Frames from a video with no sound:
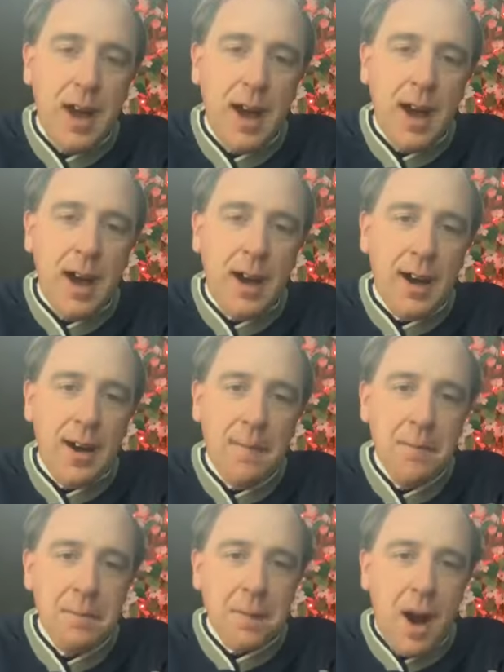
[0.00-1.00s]
uh,
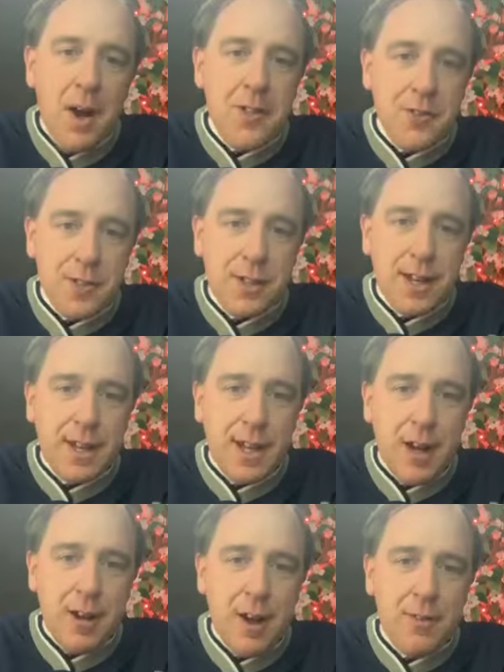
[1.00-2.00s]
others to take
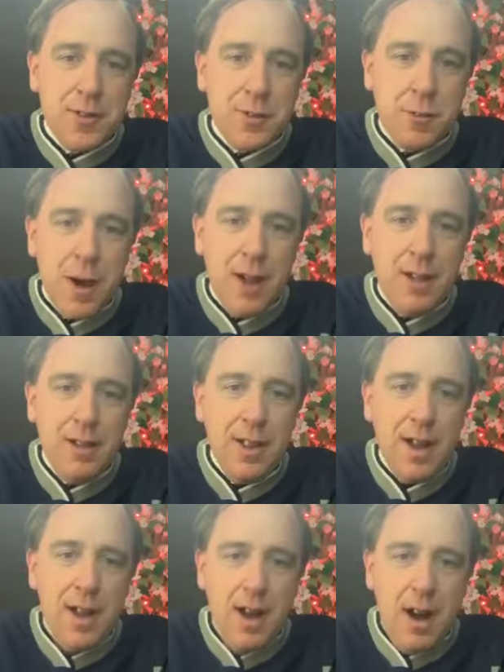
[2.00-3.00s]
care of as well.
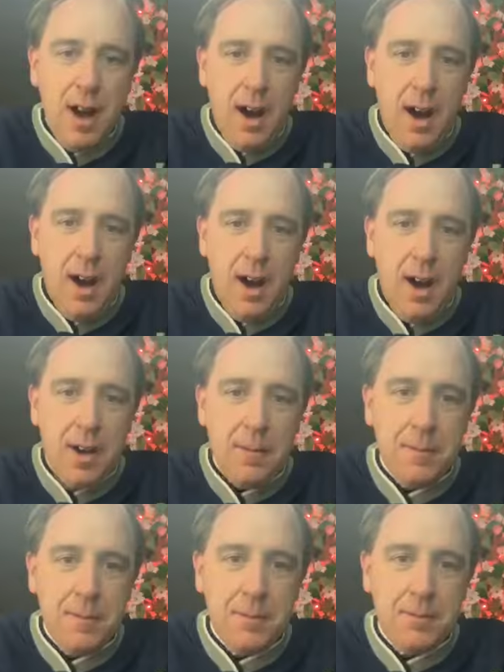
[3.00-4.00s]

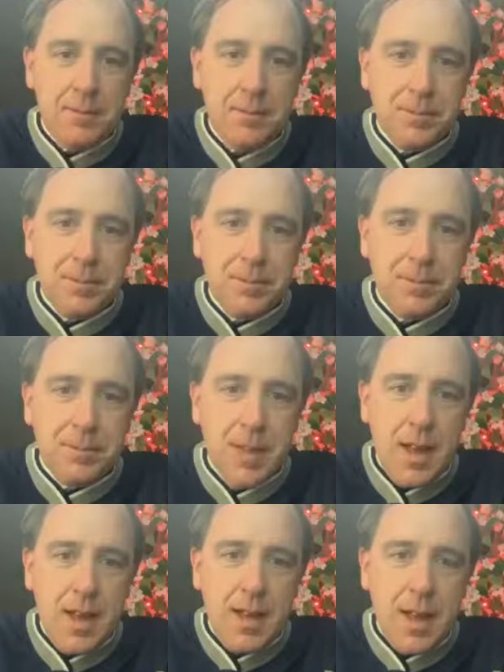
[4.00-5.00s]
Um,
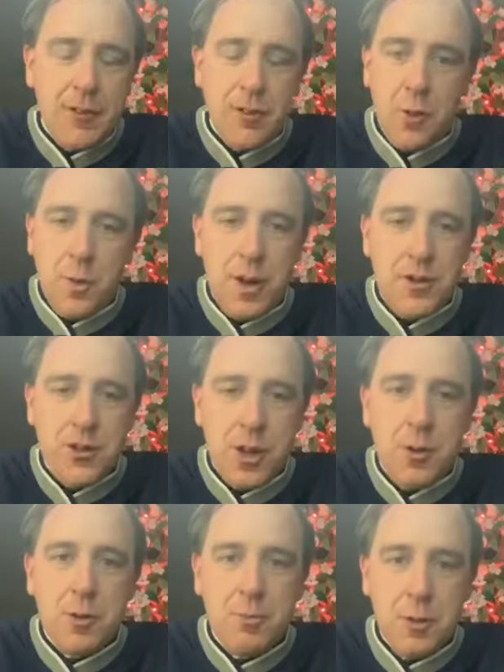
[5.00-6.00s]
yeah, don't want to
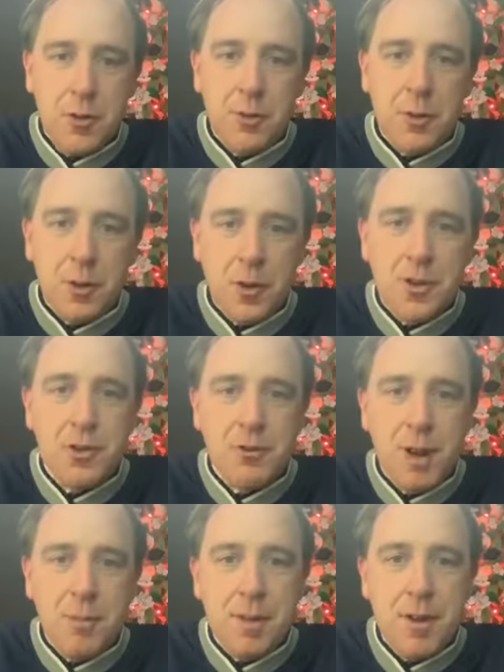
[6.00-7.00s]
share with beautiful girls. You're
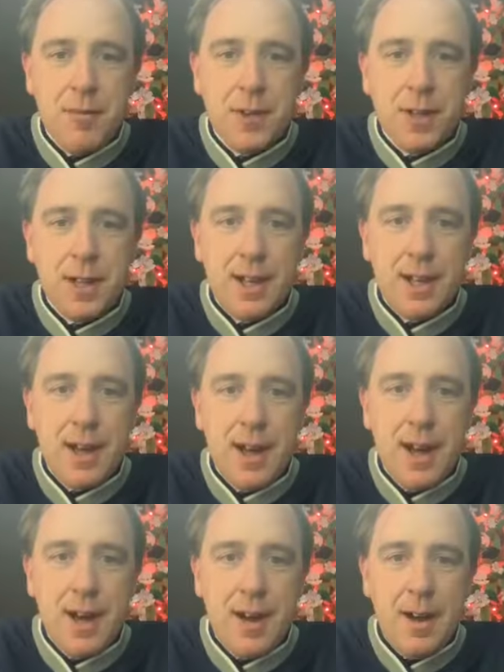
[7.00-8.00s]
right, Beverly.
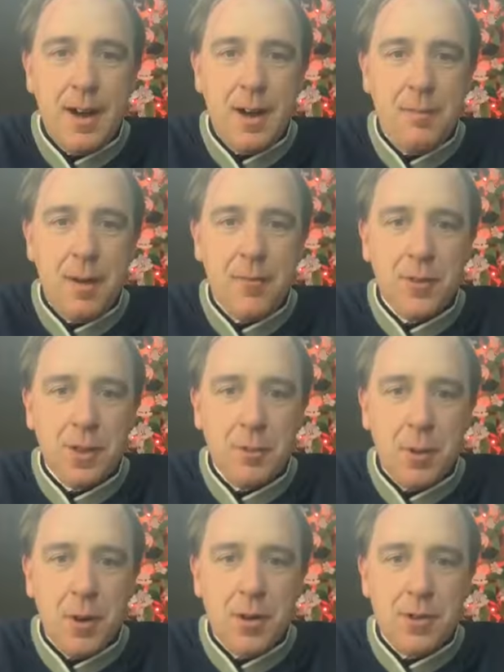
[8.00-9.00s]
Uh, Beverly
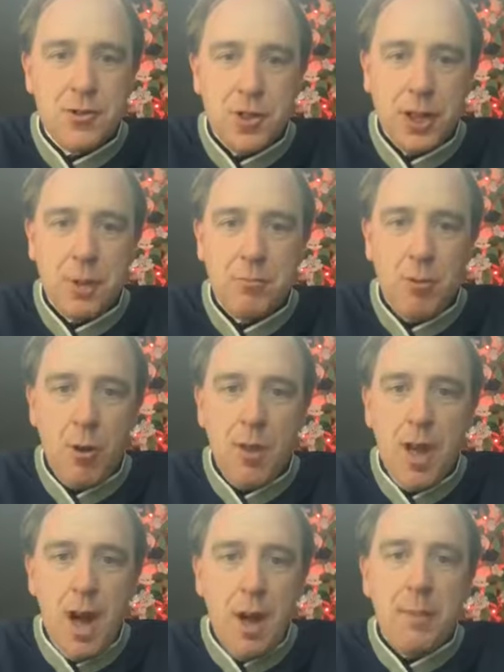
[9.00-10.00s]
Burns, chicken broth.
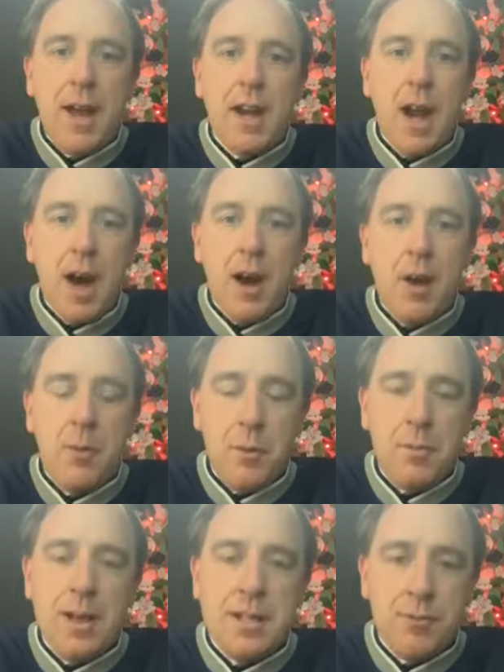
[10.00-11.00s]
I mean, uh, we
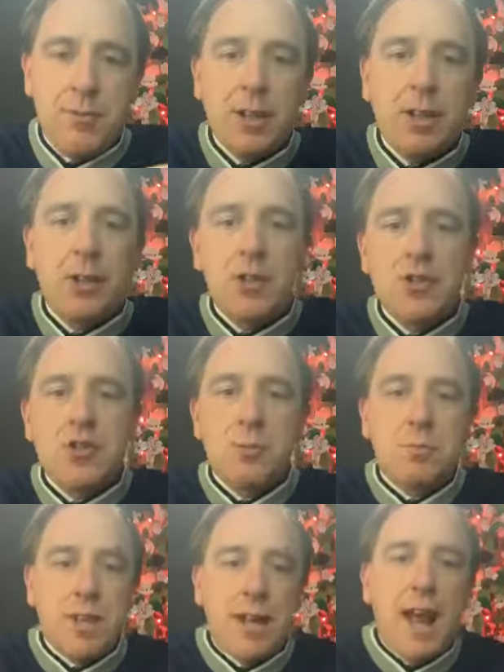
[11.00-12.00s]
made some really good
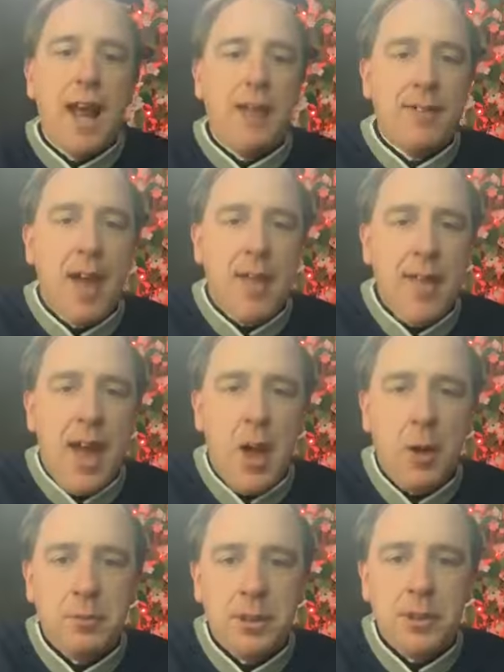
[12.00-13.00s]
soup today, and that, and that
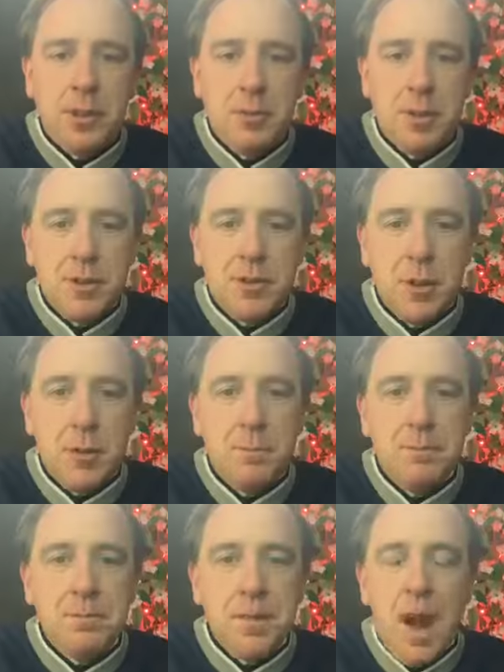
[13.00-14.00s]
helped a little bit too.
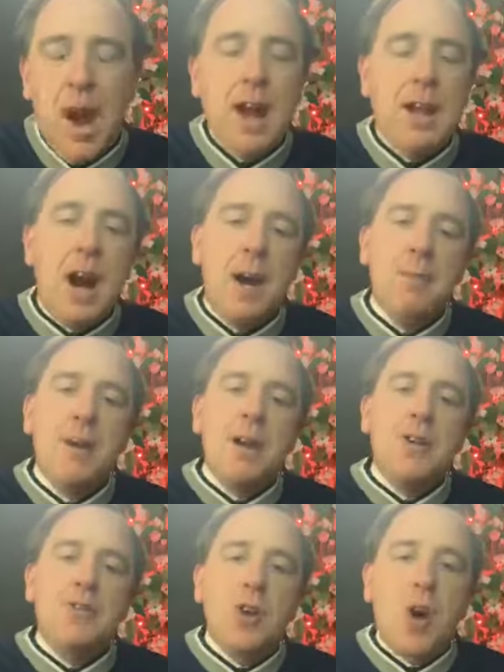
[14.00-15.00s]
All right, um,
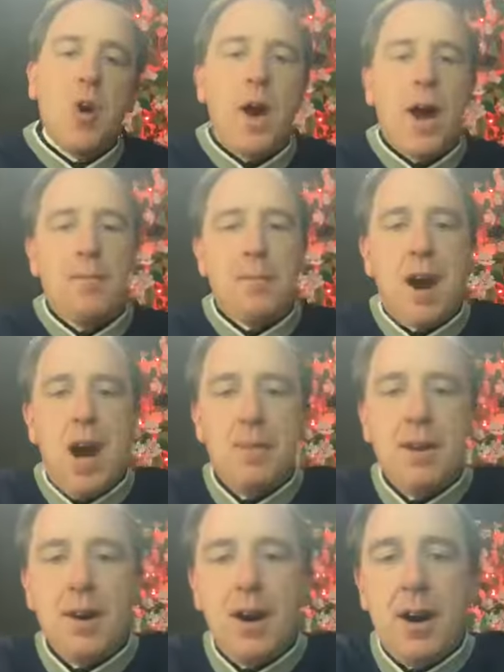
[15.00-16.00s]
so I Palma,
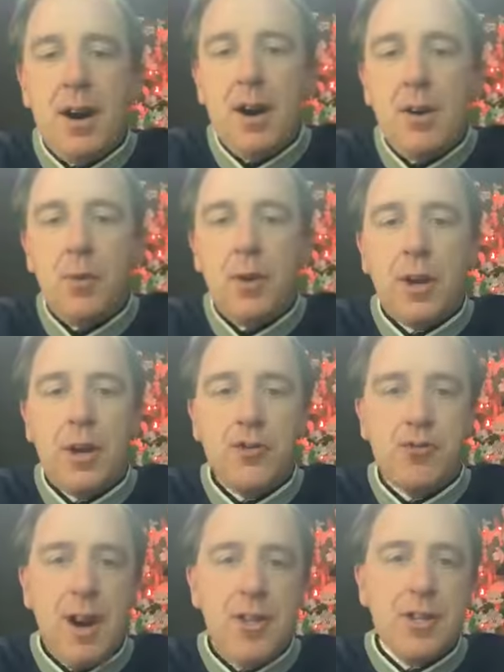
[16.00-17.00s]
uh, we're going to
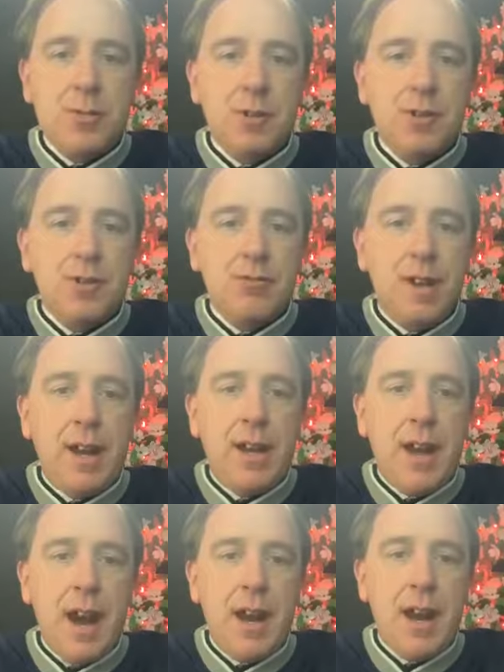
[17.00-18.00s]
try the split screen
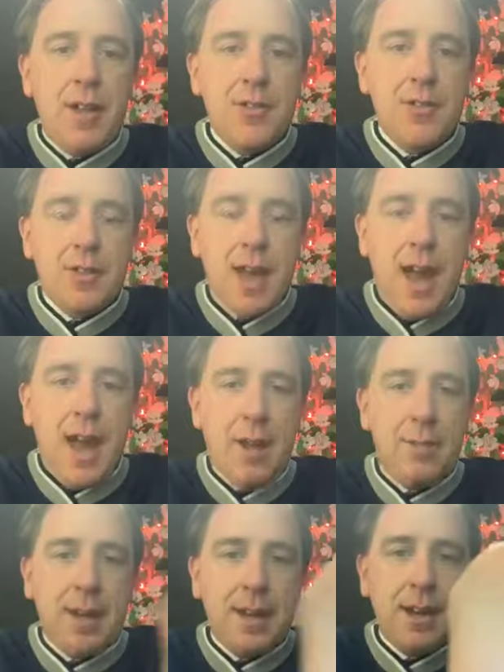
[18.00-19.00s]
on another day
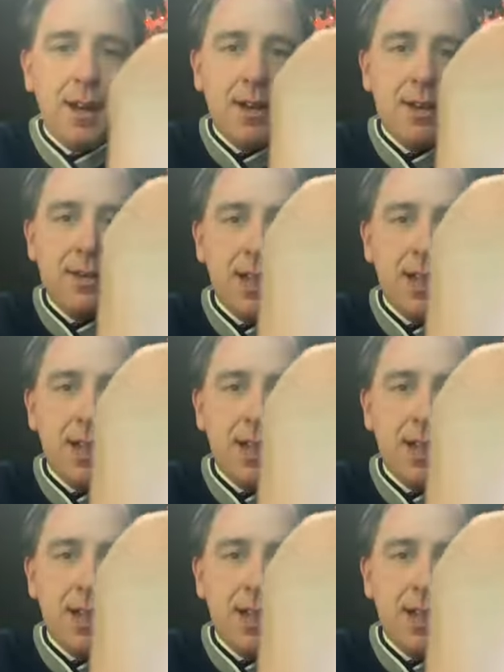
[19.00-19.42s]
because